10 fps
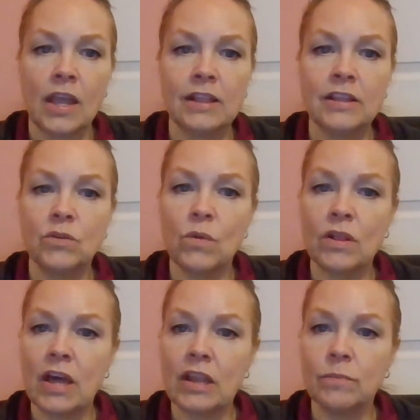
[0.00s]
A Clean,
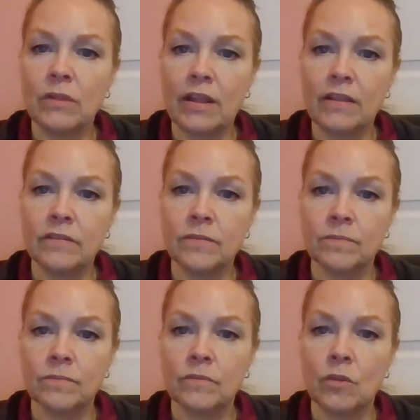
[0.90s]
Well-Lighted Place.
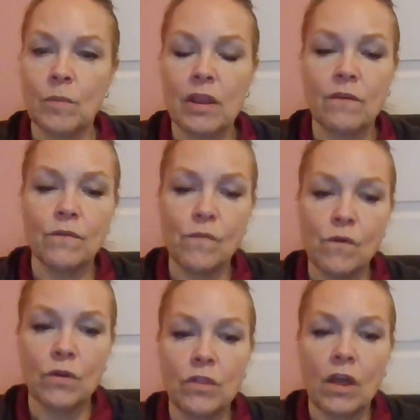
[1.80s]
You may never have
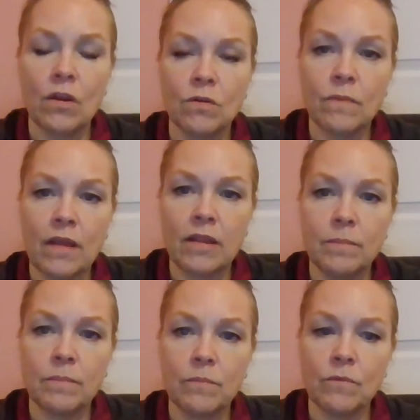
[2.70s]
heard that or read
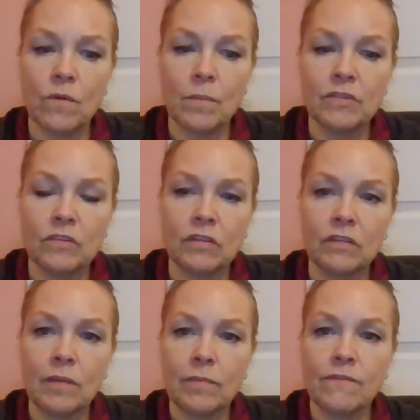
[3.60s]
it before, but just
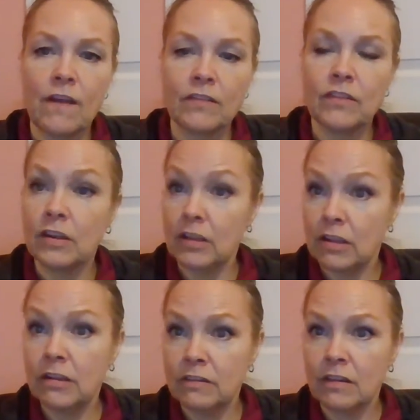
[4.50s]
accept the fact that
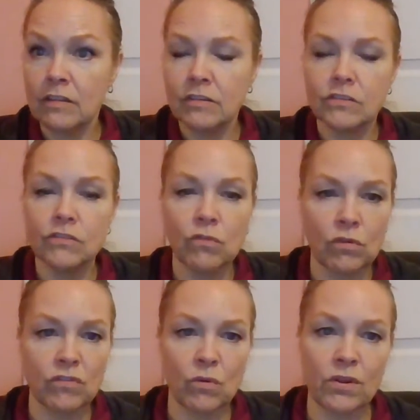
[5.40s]
it exists. It's a
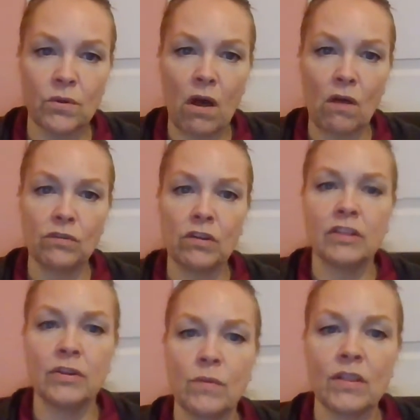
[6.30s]
short story called A
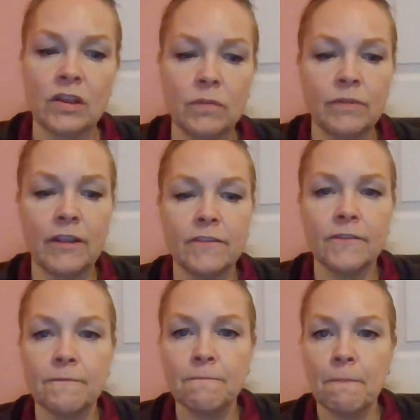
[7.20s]
Clean, Well-Lighted Place,
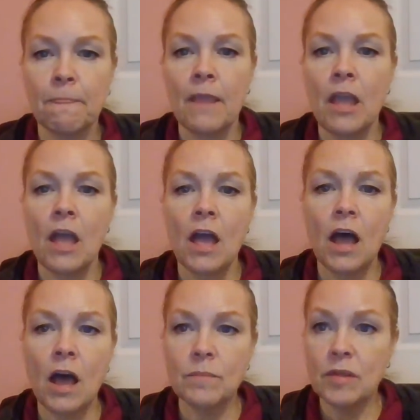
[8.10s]

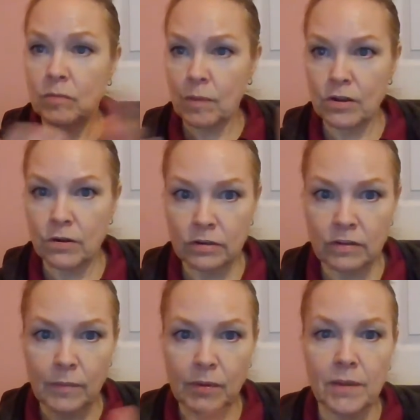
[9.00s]
and it's by
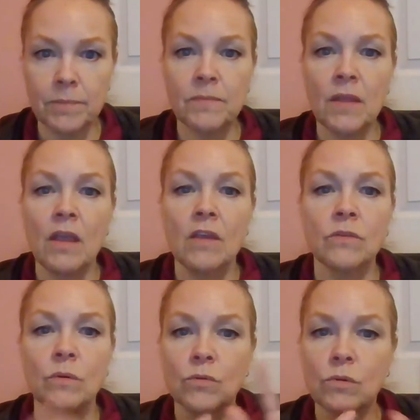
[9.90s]
Ernest Hemingway.
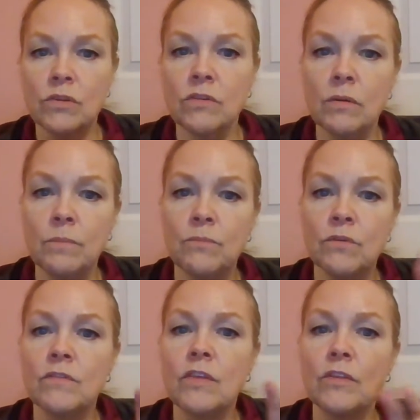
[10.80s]
So in order to
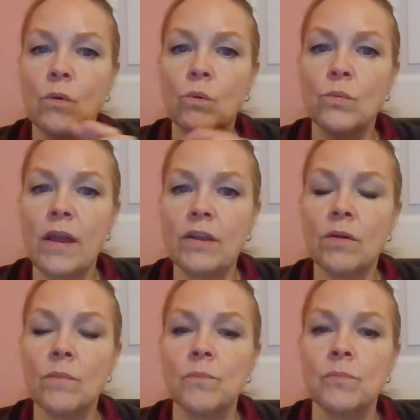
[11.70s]
prove that the old
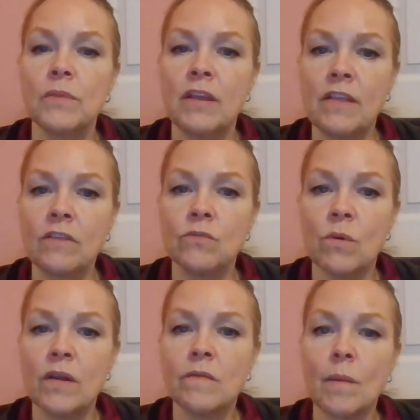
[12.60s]
waiter in that
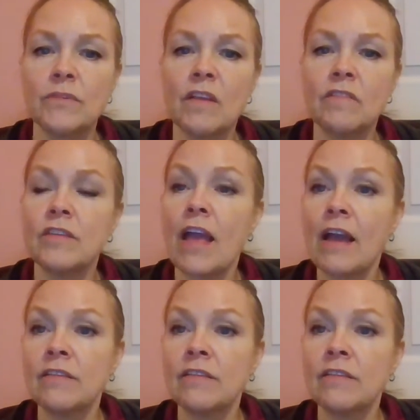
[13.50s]
story represents the